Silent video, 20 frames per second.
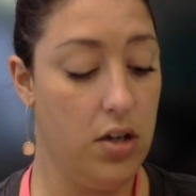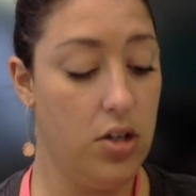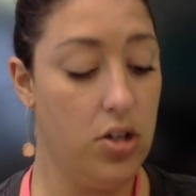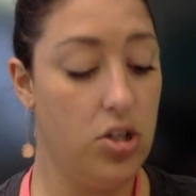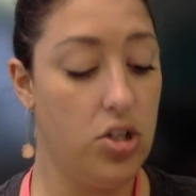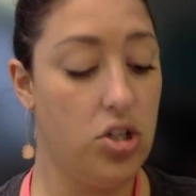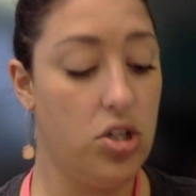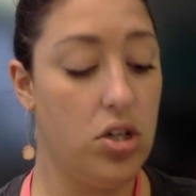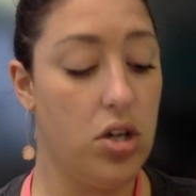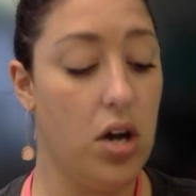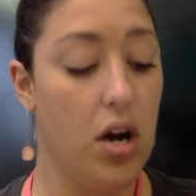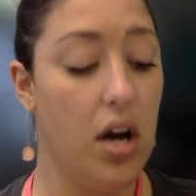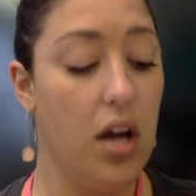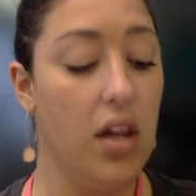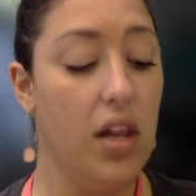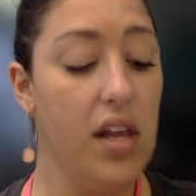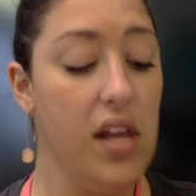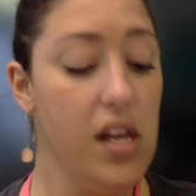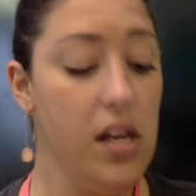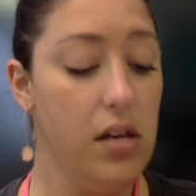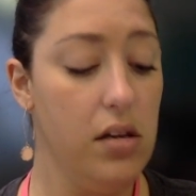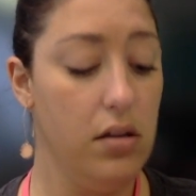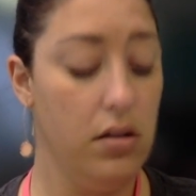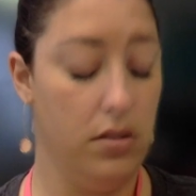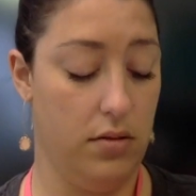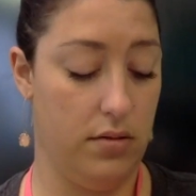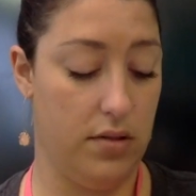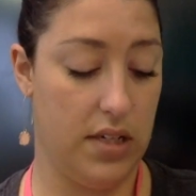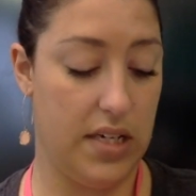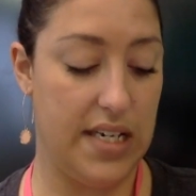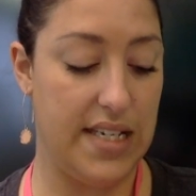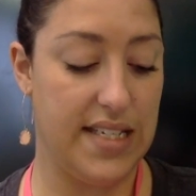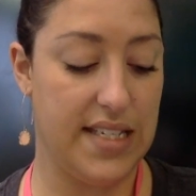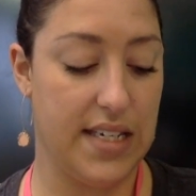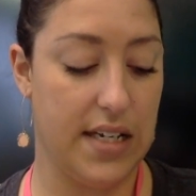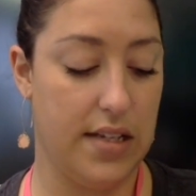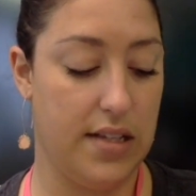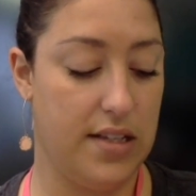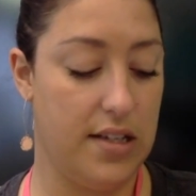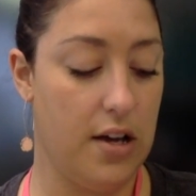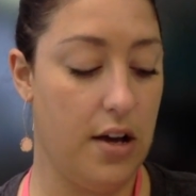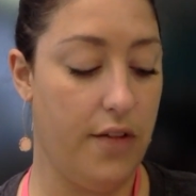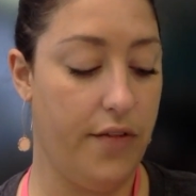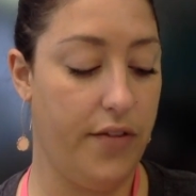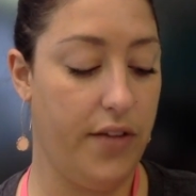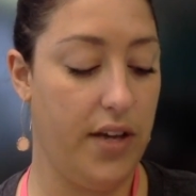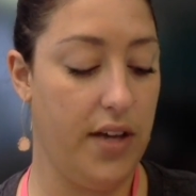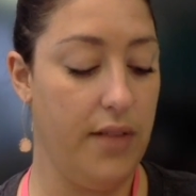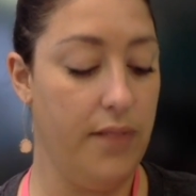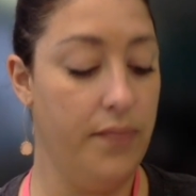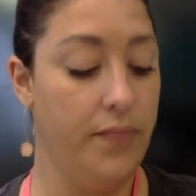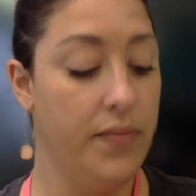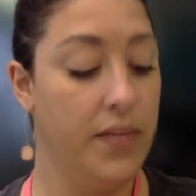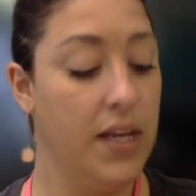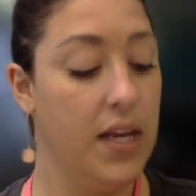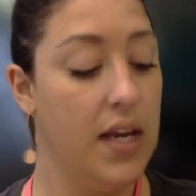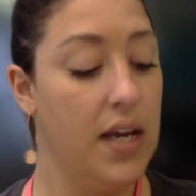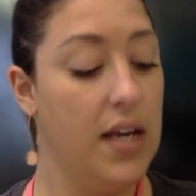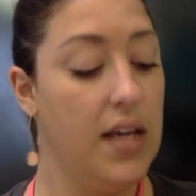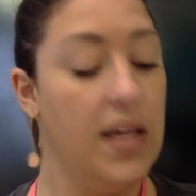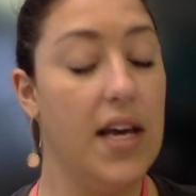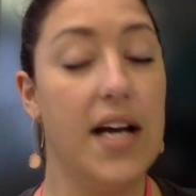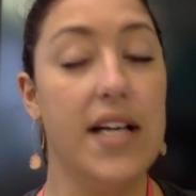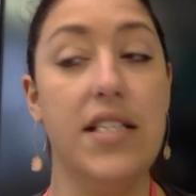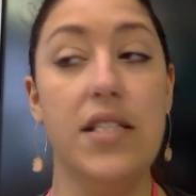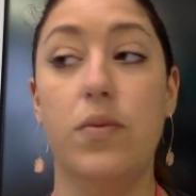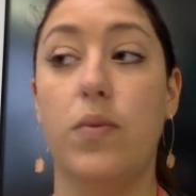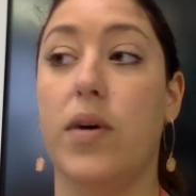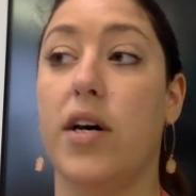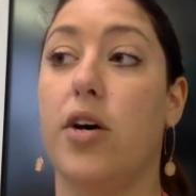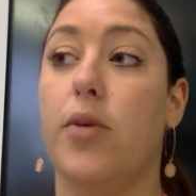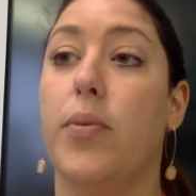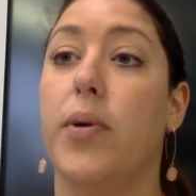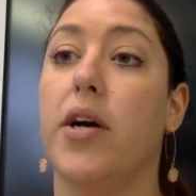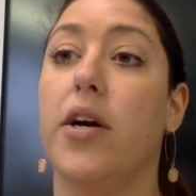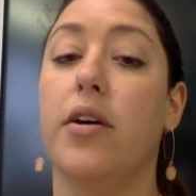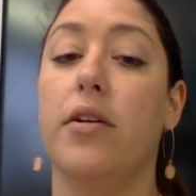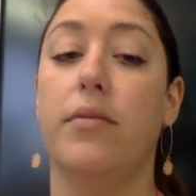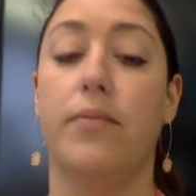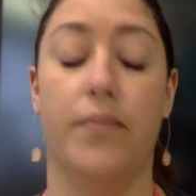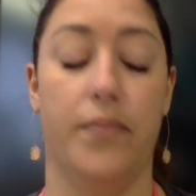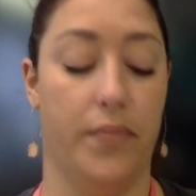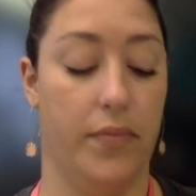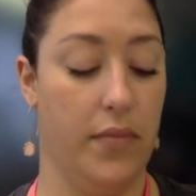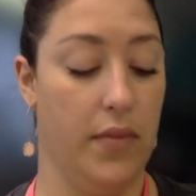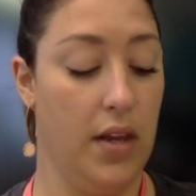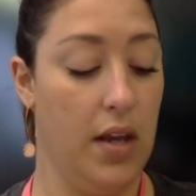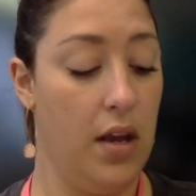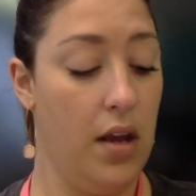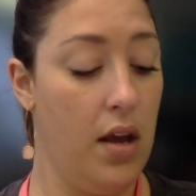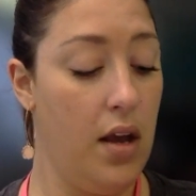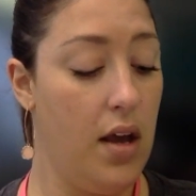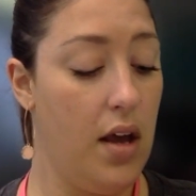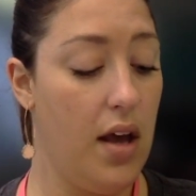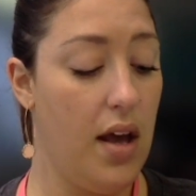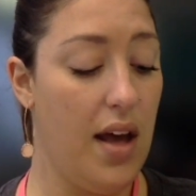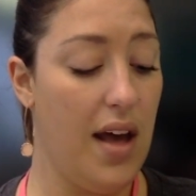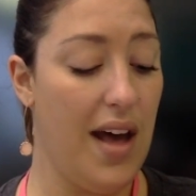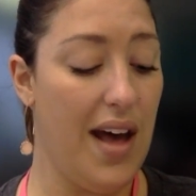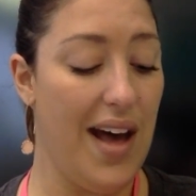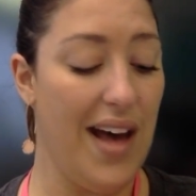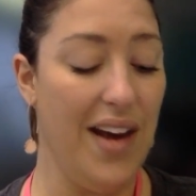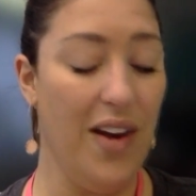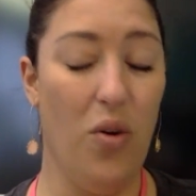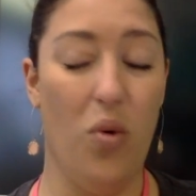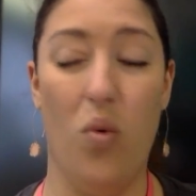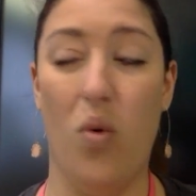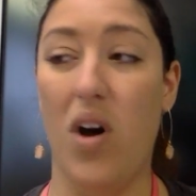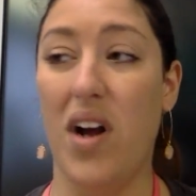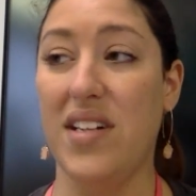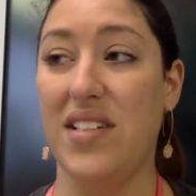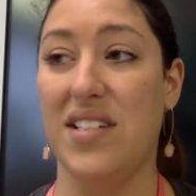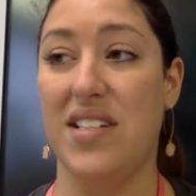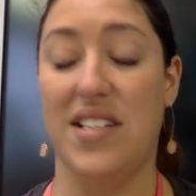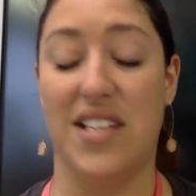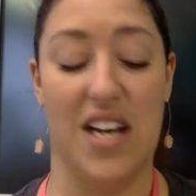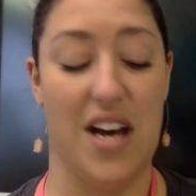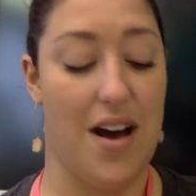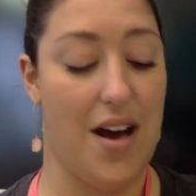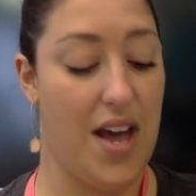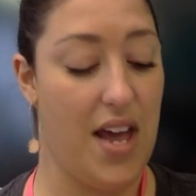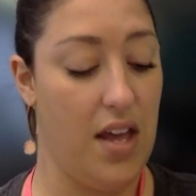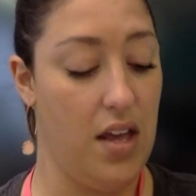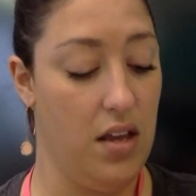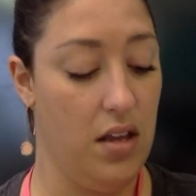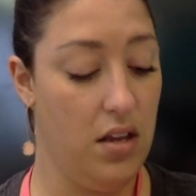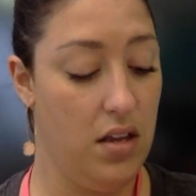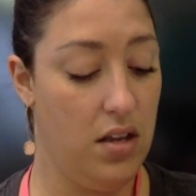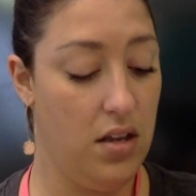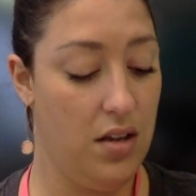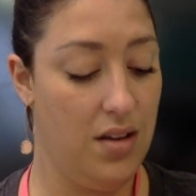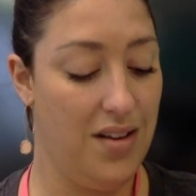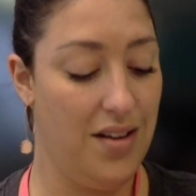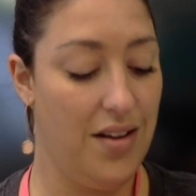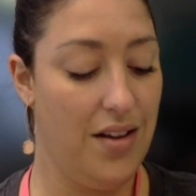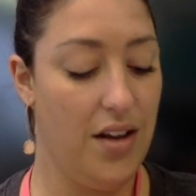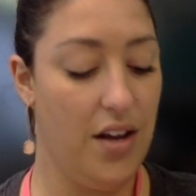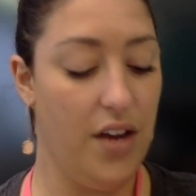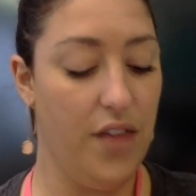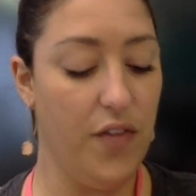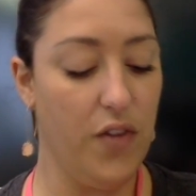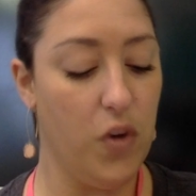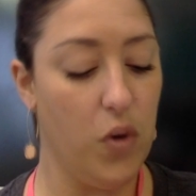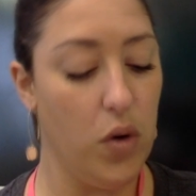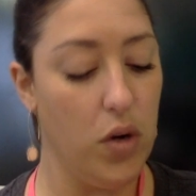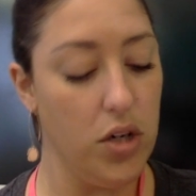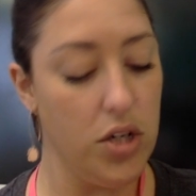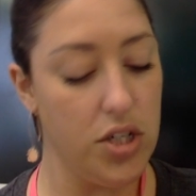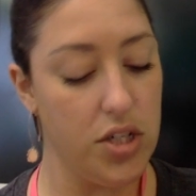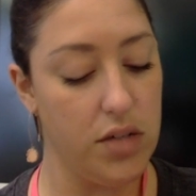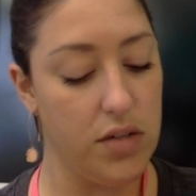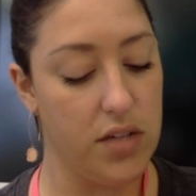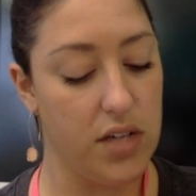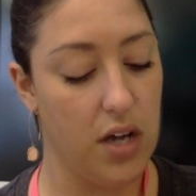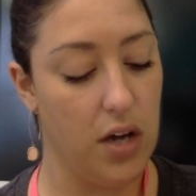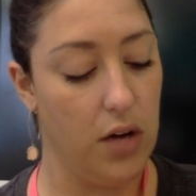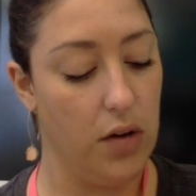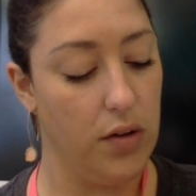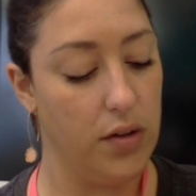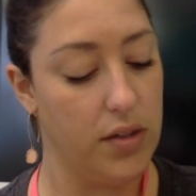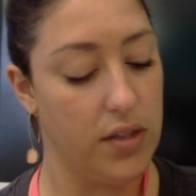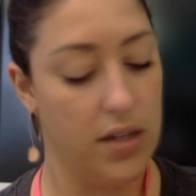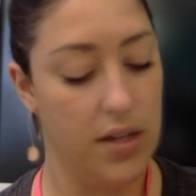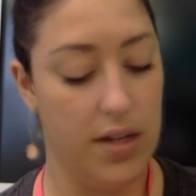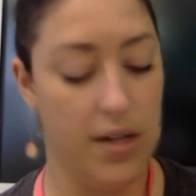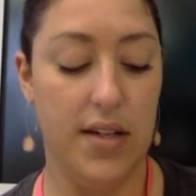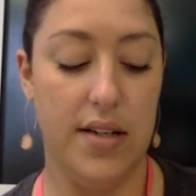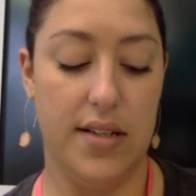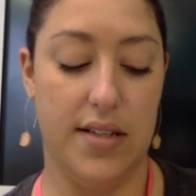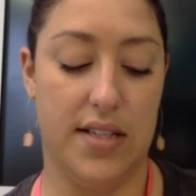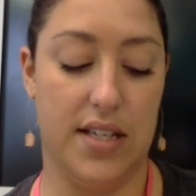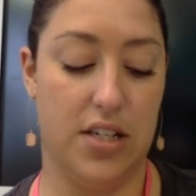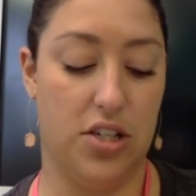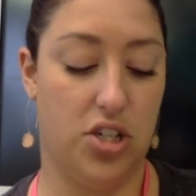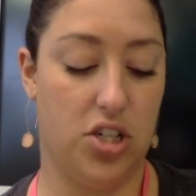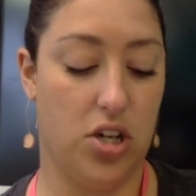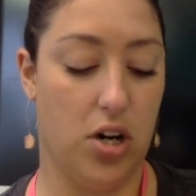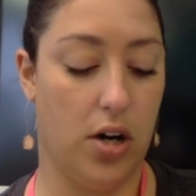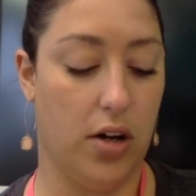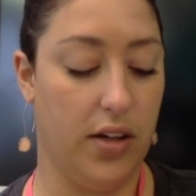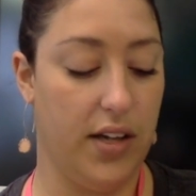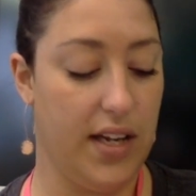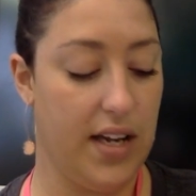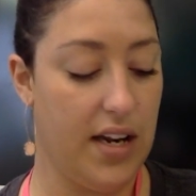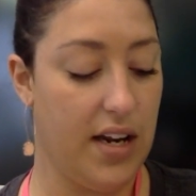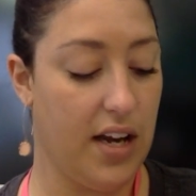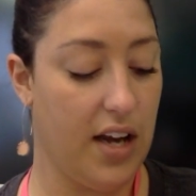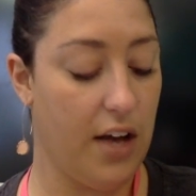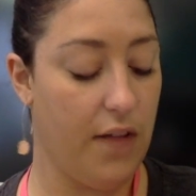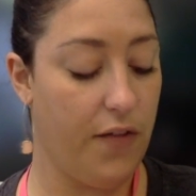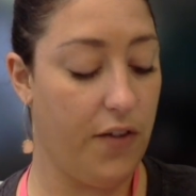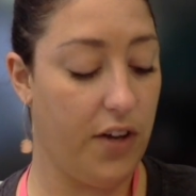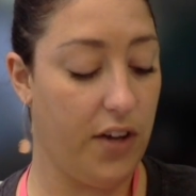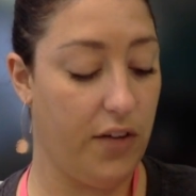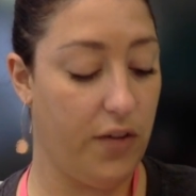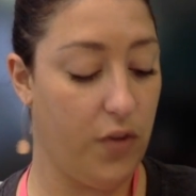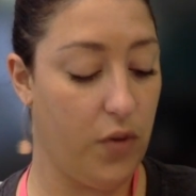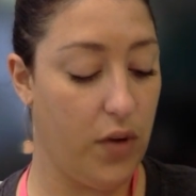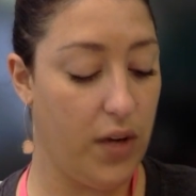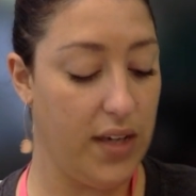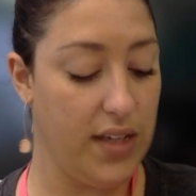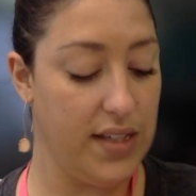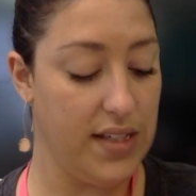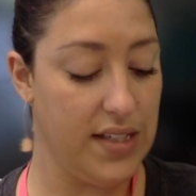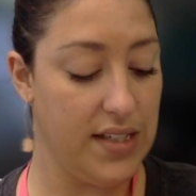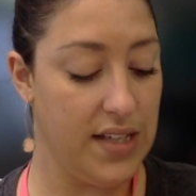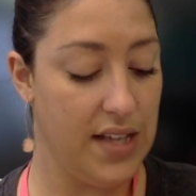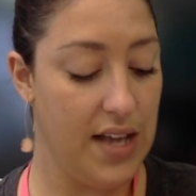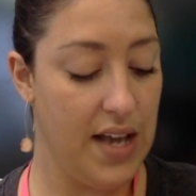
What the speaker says: Charlotte, he said softly. Yes, Wilbur. I don't want to die. Of course you don't, said Charlotte in a comforting voice.